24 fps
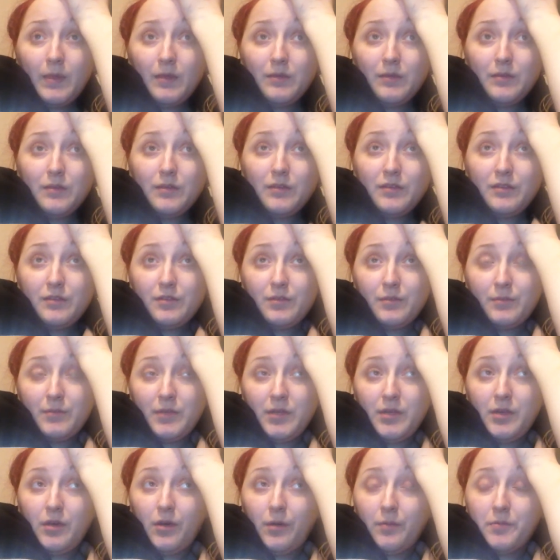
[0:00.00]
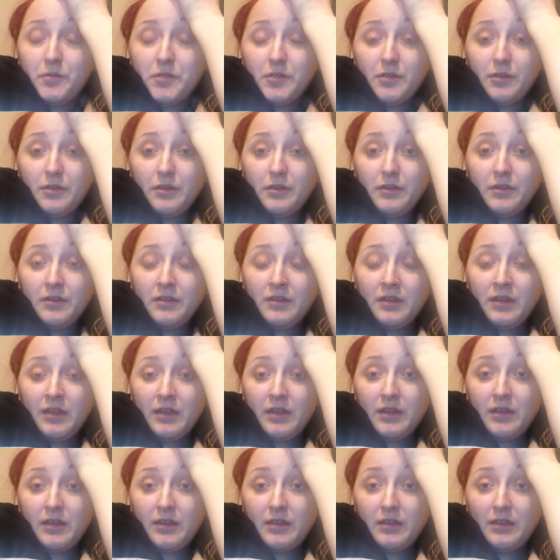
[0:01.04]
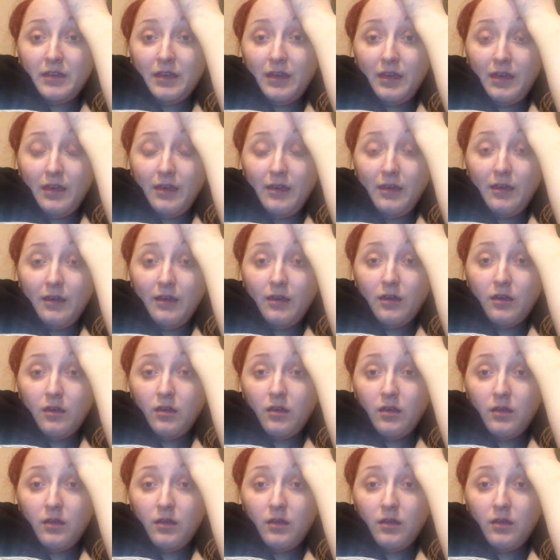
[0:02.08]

there's so many options that I can take,